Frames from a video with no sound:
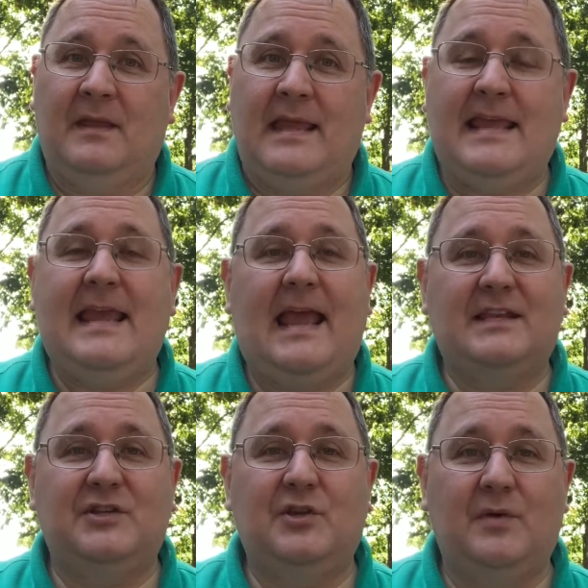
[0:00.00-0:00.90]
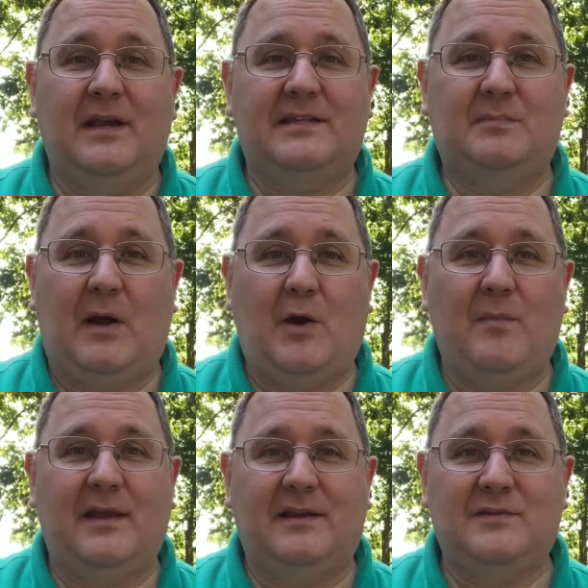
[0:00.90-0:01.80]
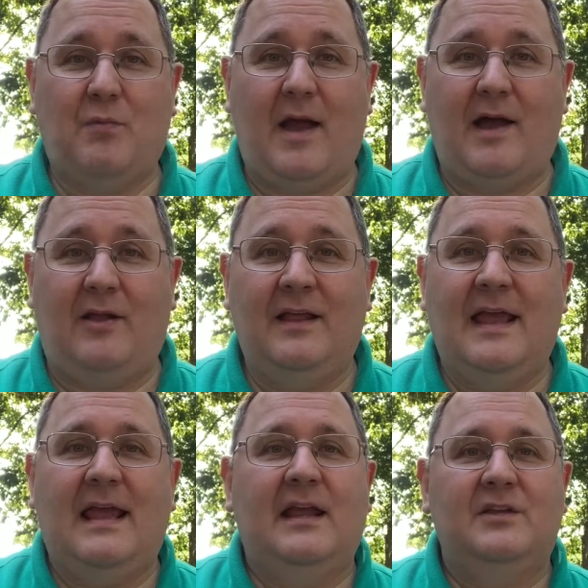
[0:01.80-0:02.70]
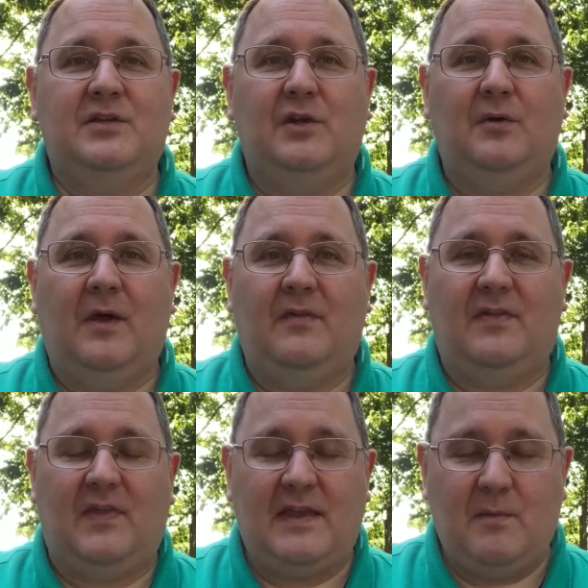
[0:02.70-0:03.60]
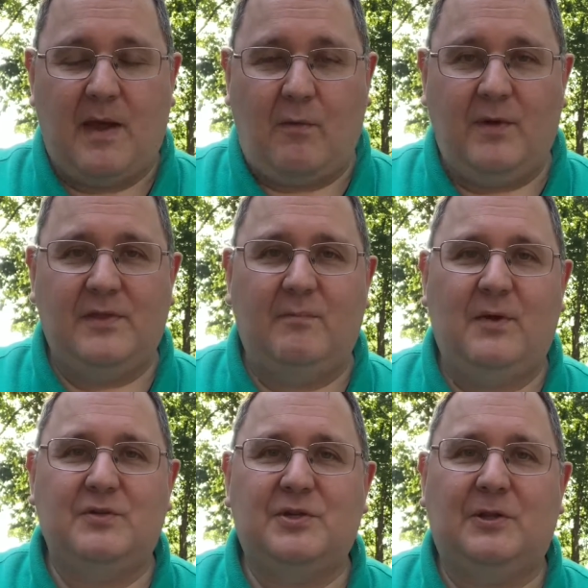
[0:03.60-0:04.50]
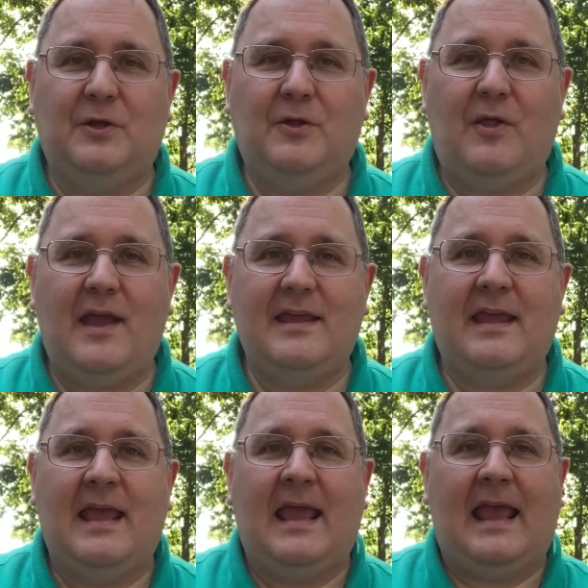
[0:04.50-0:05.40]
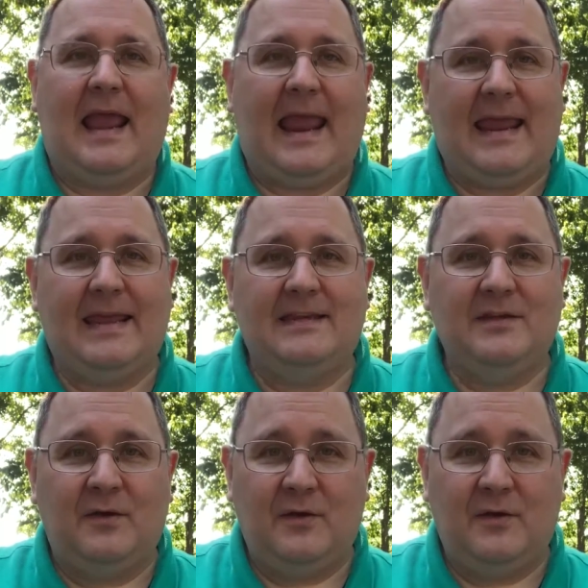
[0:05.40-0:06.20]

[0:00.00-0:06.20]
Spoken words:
He had to do an experiment as well to think about what the boat should look like and